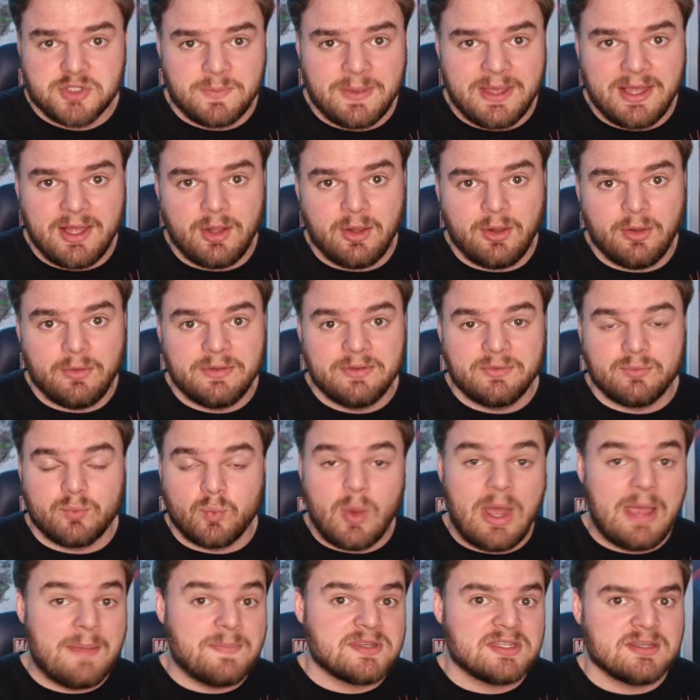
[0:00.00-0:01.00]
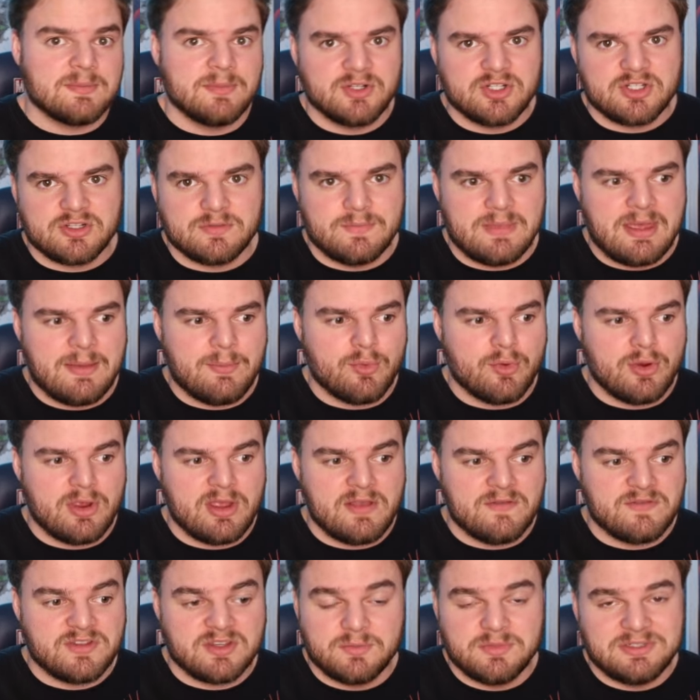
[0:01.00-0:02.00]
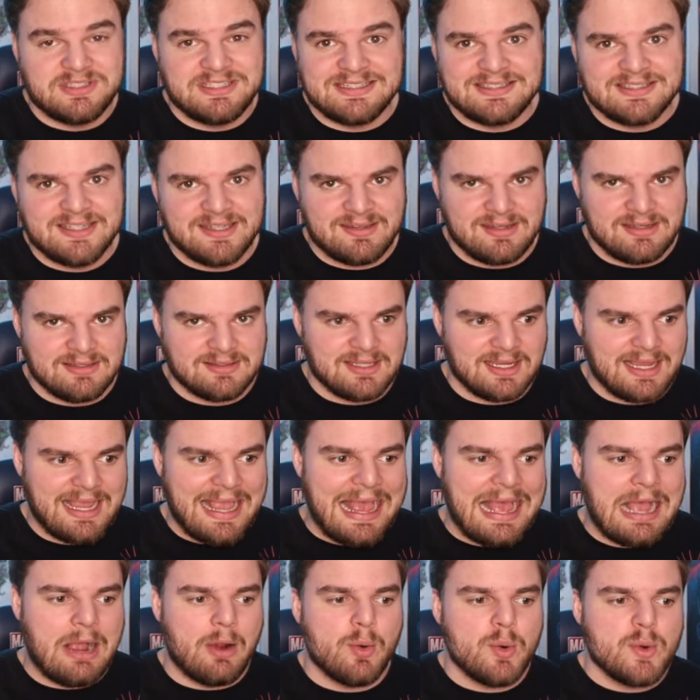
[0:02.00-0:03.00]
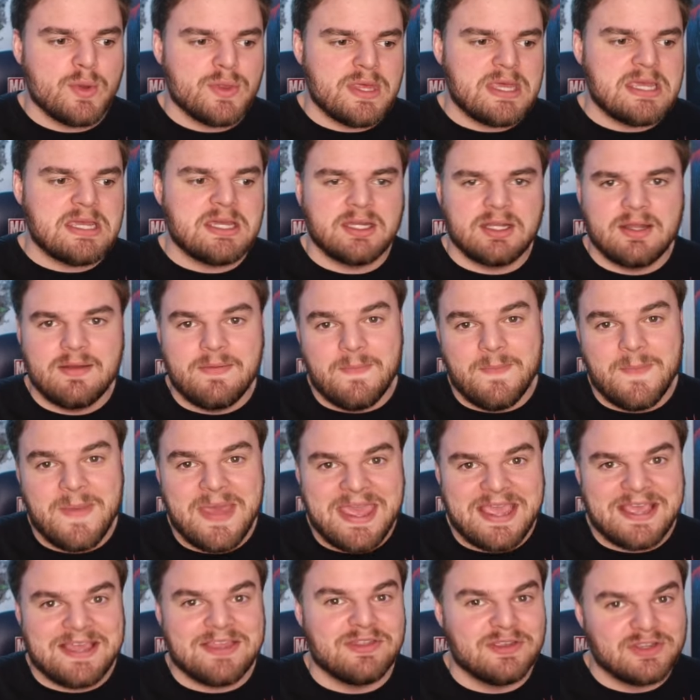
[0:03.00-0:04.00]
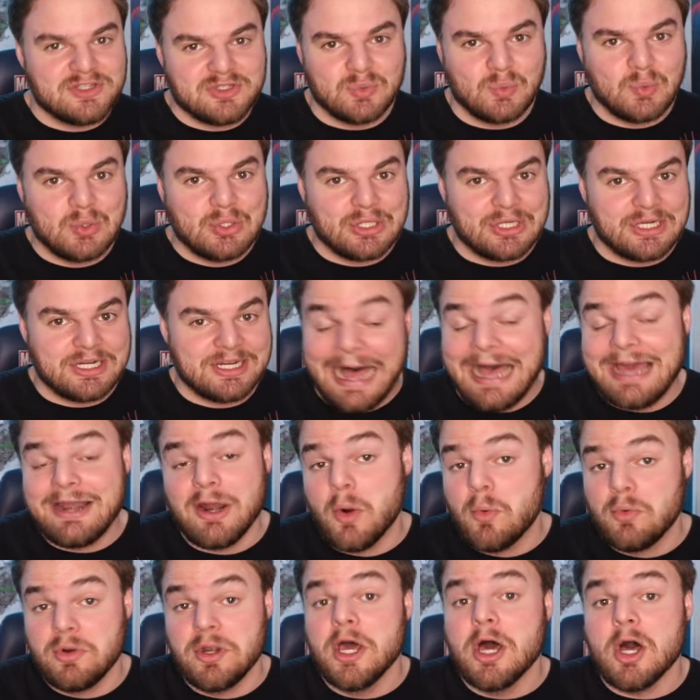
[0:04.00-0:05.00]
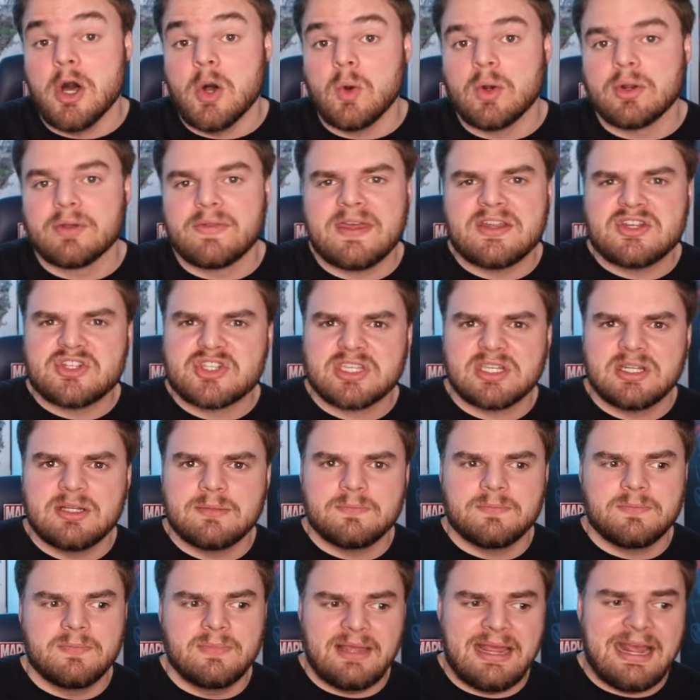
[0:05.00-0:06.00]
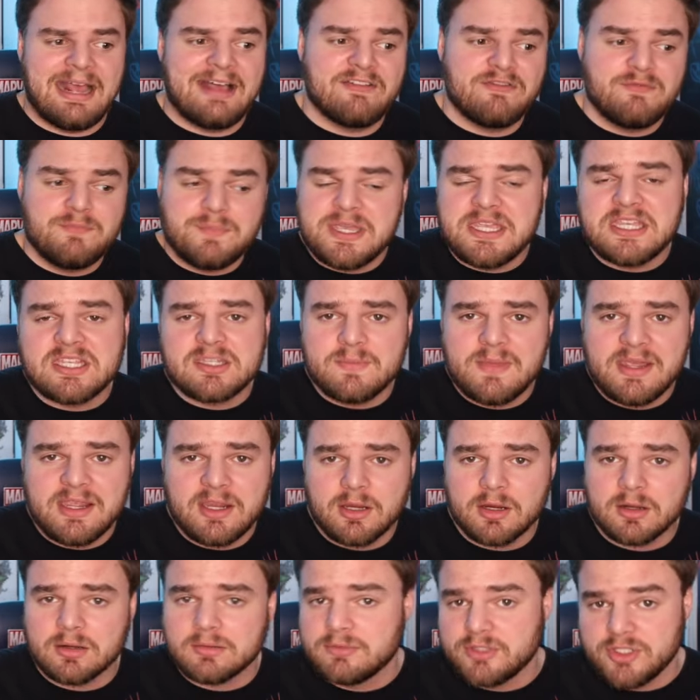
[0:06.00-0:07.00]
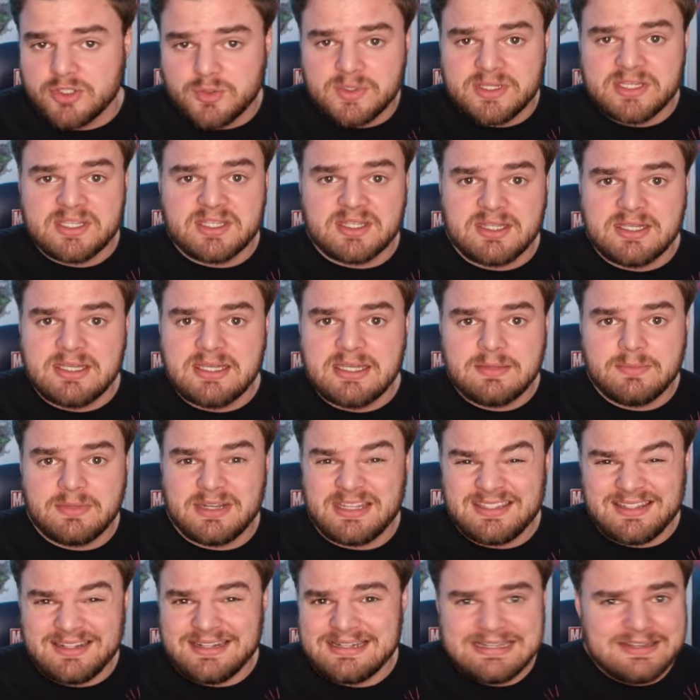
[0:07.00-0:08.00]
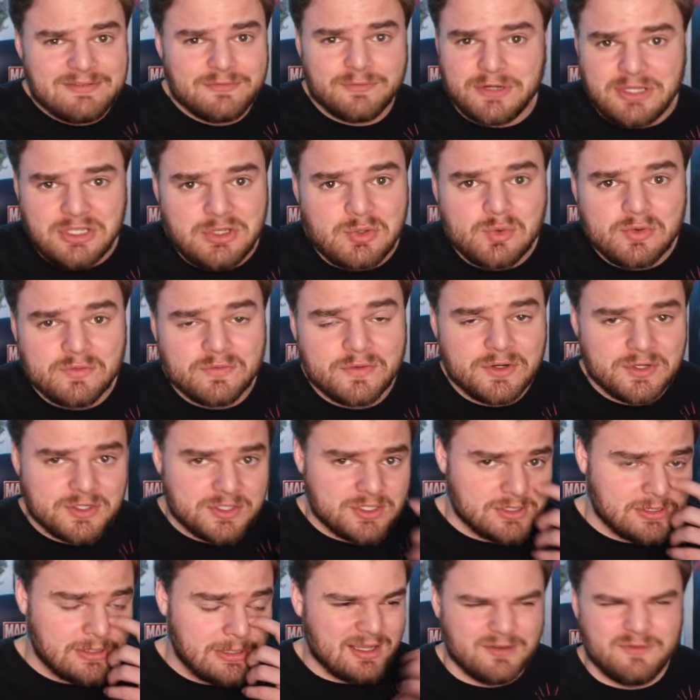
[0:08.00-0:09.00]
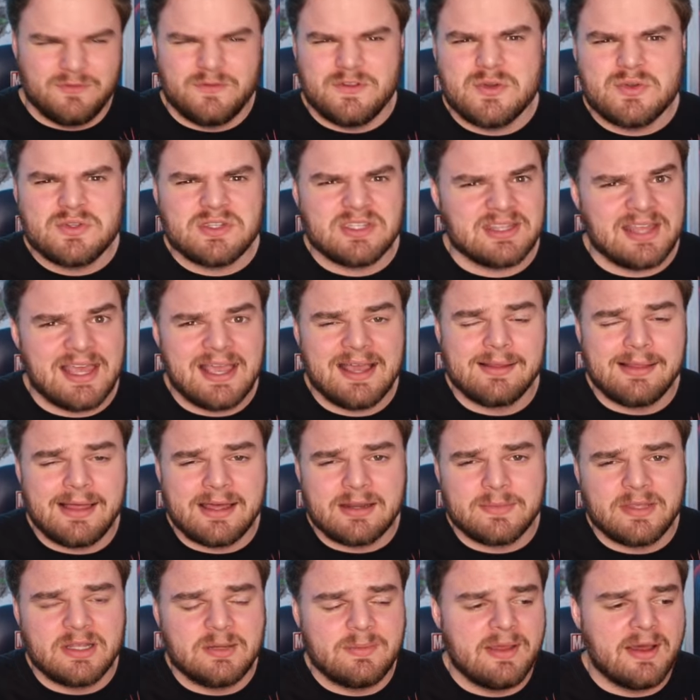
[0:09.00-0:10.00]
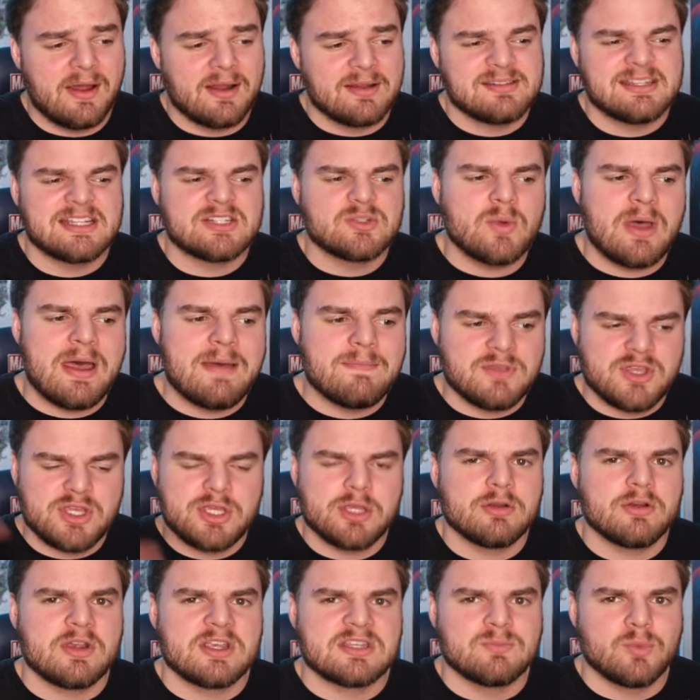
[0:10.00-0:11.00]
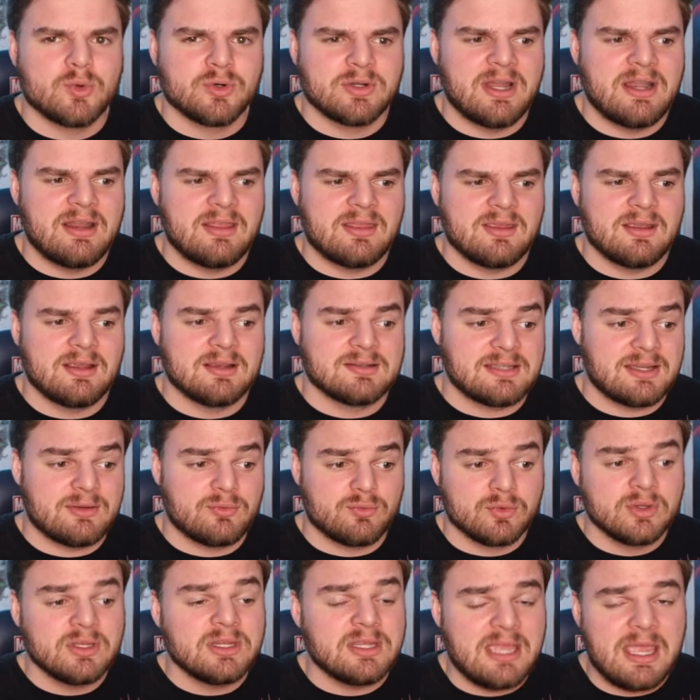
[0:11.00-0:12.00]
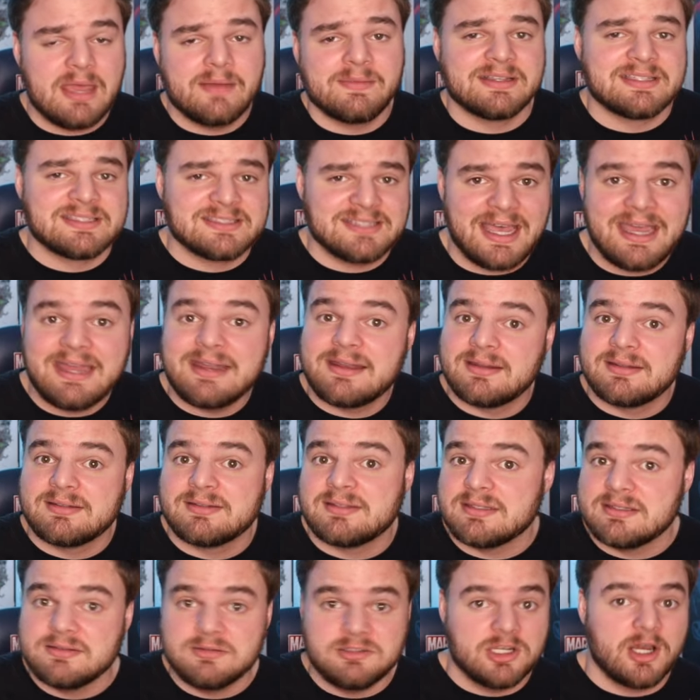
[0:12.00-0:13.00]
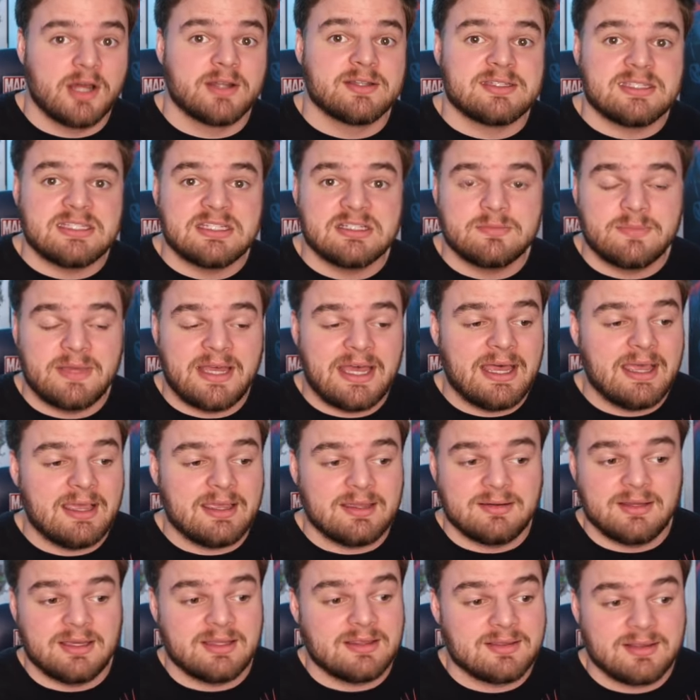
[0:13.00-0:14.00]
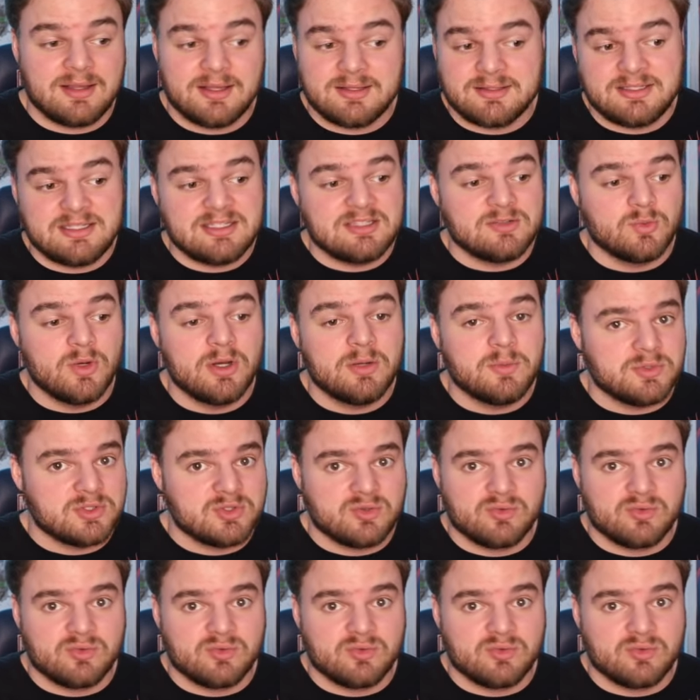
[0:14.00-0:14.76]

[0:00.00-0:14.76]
spell that wipes a bunch of memory of someone's existence. Like, how are they gonna make this work? I don't know. Are they just gonna have Peacemaker do his thing, but he's in a different universe? Confuses the hell out of me, to be honest. That's why I'm curious more than anything, because I really am excited to see John Cena back, and I thought season one was